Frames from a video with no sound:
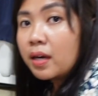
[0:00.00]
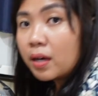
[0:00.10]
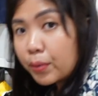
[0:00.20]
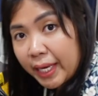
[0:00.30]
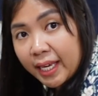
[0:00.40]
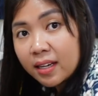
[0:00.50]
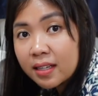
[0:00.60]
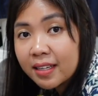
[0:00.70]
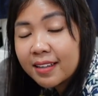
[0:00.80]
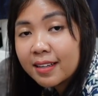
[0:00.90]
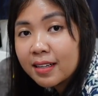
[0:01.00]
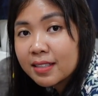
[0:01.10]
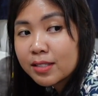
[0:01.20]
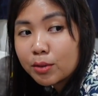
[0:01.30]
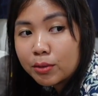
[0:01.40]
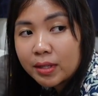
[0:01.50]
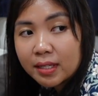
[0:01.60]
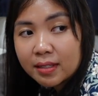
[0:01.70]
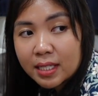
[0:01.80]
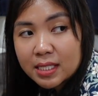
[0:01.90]
Okay, so
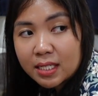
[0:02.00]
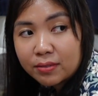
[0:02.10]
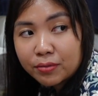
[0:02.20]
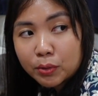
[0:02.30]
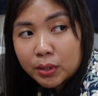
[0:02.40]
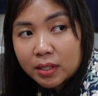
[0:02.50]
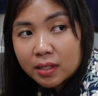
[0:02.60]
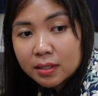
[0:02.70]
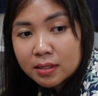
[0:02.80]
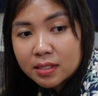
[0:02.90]
that's it for